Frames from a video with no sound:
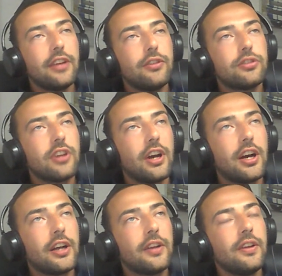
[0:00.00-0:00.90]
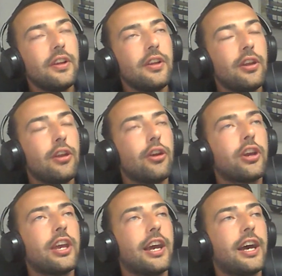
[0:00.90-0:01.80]
then you start
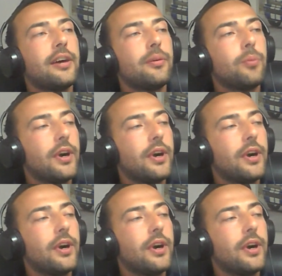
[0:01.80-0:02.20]
looking at,